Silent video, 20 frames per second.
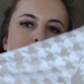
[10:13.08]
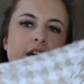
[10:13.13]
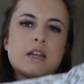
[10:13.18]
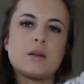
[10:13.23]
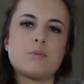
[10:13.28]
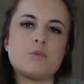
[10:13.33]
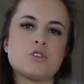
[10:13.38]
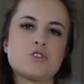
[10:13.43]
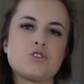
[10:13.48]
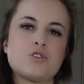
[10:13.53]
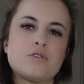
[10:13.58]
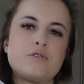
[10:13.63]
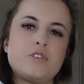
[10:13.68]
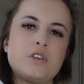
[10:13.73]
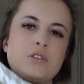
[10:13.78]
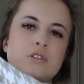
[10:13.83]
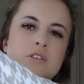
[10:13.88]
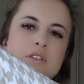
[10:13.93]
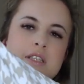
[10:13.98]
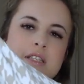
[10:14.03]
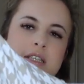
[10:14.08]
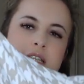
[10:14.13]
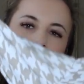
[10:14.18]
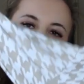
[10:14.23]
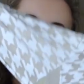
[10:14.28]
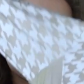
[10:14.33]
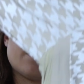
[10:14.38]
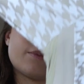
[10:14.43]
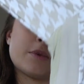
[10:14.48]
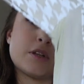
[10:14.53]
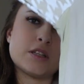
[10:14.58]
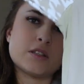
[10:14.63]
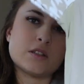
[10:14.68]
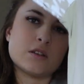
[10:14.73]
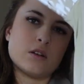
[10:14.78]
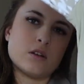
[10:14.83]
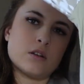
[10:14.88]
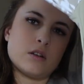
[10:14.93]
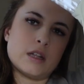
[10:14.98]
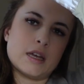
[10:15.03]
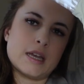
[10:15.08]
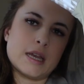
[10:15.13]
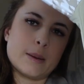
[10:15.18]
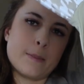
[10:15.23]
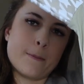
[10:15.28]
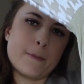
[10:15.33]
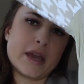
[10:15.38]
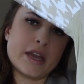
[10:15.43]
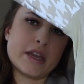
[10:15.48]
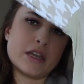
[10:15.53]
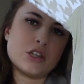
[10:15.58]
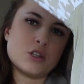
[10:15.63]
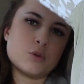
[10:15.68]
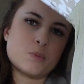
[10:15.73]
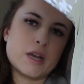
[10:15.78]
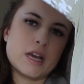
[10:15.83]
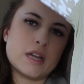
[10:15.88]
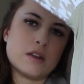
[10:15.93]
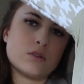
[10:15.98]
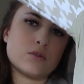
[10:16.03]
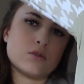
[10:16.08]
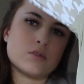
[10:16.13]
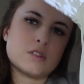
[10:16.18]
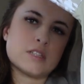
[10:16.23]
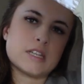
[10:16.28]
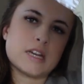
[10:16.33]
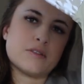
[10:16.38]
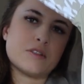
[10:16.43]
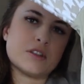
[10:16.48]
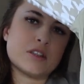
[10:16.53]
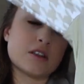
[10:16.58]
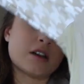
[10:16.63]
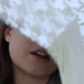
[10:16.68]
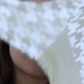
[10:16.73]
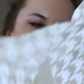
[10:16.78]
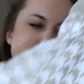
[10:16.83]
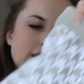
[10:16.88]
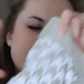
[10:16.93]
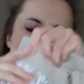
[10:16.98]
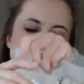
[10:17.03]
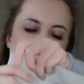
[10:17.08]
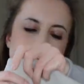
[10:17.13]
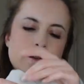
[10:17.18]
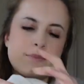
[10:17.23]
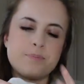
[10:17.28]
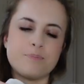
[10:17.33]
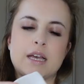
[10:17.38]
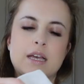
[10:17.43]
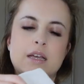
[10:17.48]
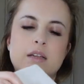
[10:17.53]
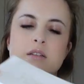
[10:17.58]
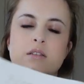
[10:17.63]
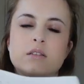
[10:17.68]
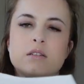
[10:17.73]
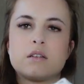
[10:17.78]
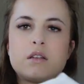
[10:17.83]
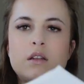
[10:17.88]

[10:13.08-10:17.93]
And I'm not sure if you can see, but it's got like beige panels down the sides there and